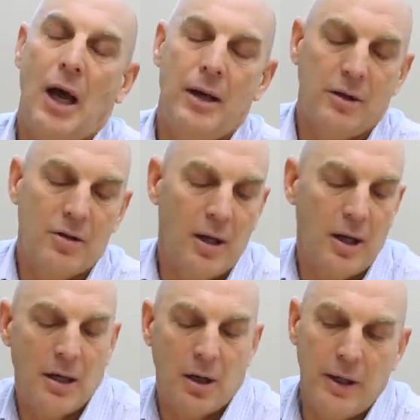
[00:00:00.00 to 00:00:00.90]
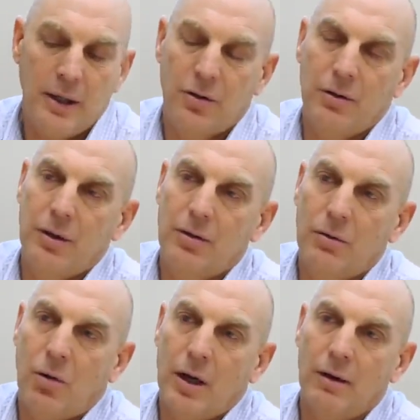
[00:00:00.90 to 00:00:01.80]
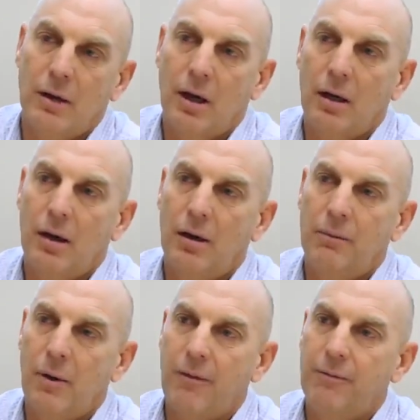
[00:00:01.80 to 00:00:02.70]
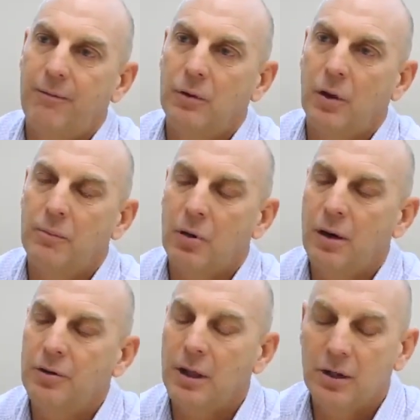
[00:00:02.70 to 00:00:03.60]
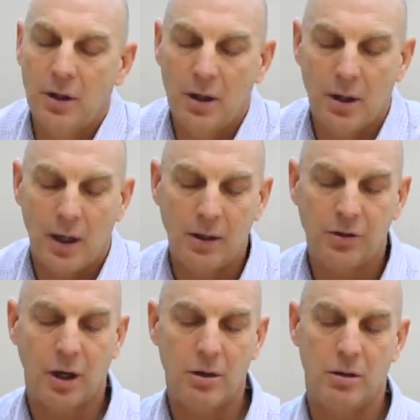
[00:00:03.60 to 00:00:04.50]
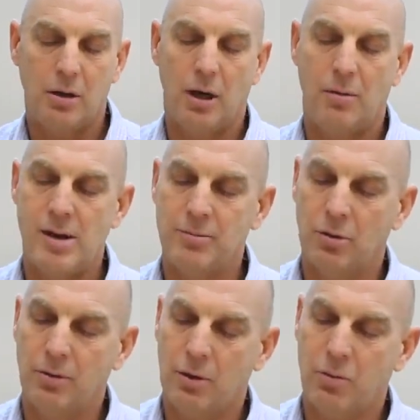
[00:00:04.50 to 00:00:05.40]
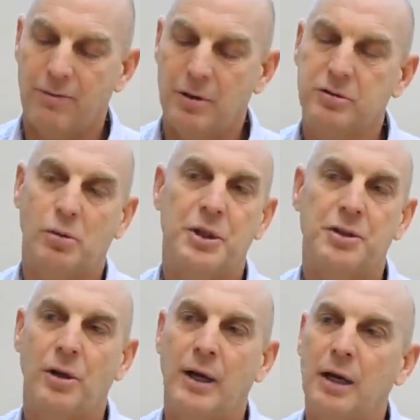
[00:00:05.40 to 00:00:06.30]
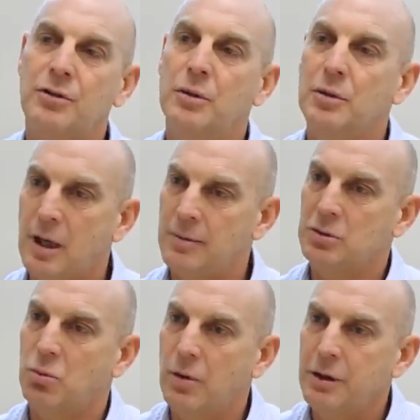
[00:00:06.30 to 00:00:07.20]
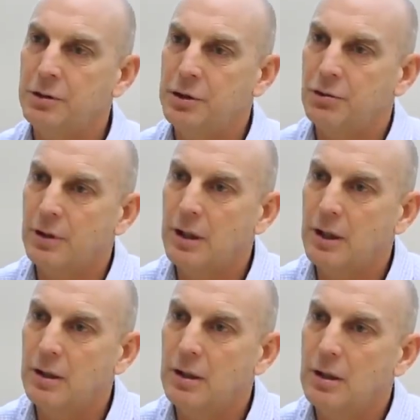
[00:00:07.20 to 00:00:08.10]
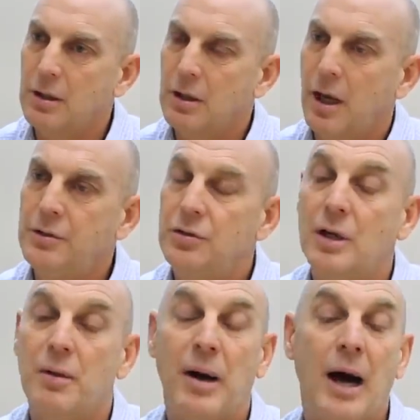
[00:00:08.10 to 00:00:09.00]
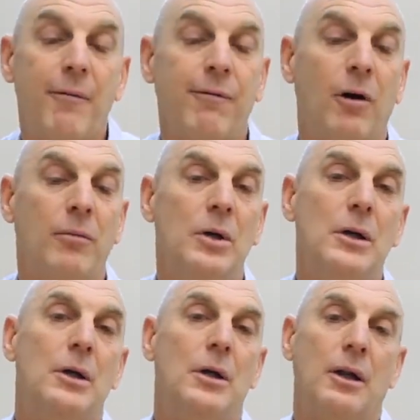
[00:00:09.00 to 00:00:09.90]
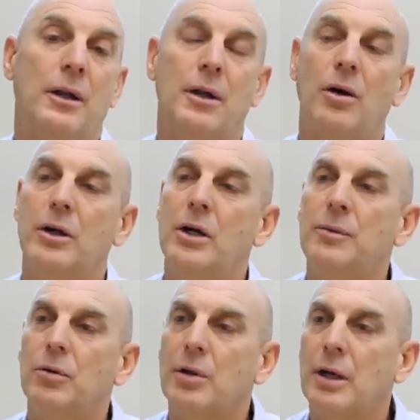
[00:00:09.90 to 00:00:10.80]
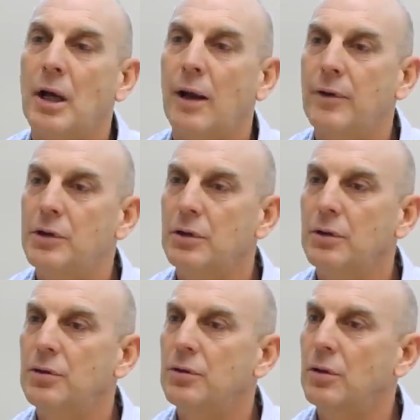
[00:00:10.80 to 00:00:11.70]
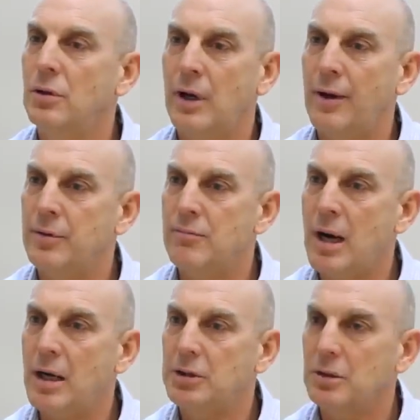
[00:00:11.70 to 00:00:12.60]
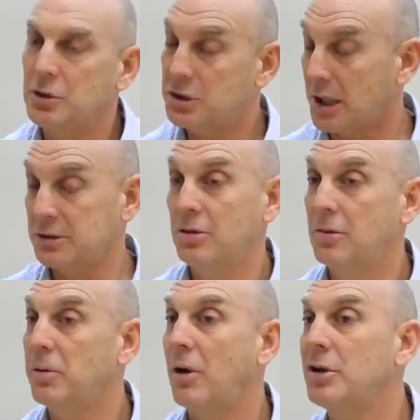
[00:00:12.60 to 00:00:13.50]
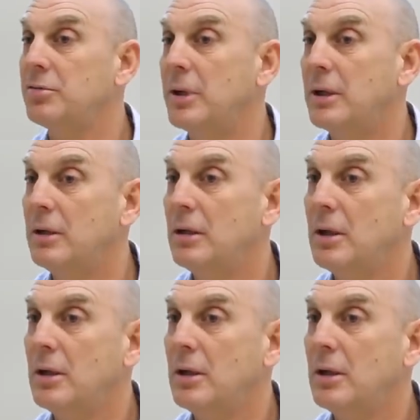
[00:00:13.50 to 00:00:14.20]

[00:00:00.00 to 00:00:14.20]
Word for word: and it's uh, you know it's it's a quite a, a, a full-on process. And so I remember the first question I asked you was how much water are you drinking, yeah, and right. you said apart from the old herbal tea and the juices, you're not having much, which actually surprised me